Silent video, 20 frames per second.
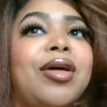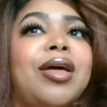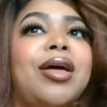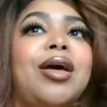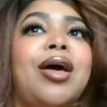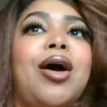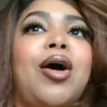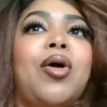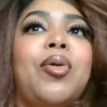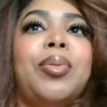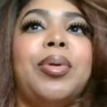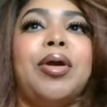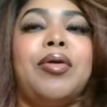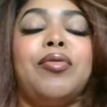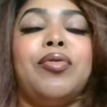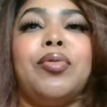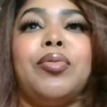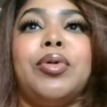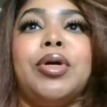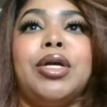I hope
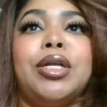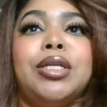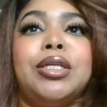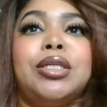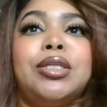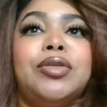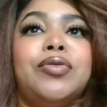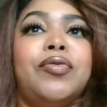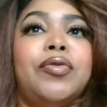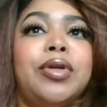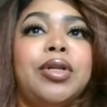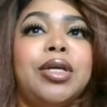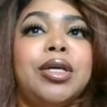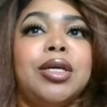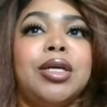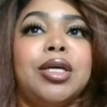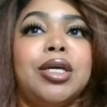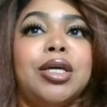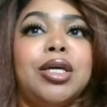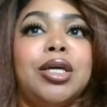everyone is feeling
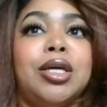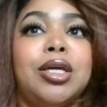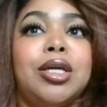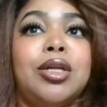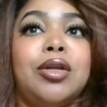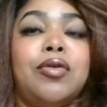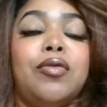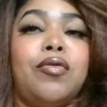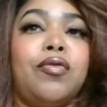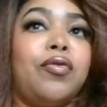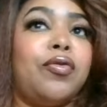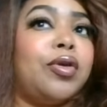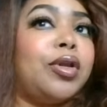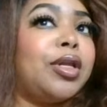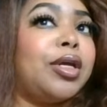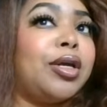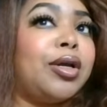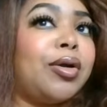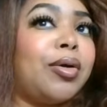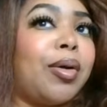good,
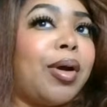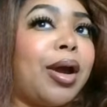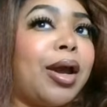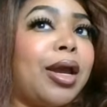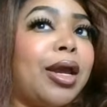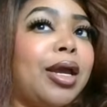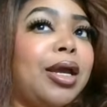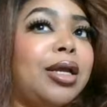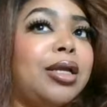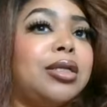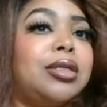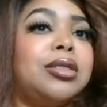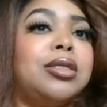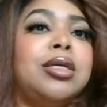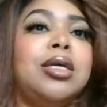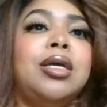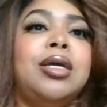feeling great.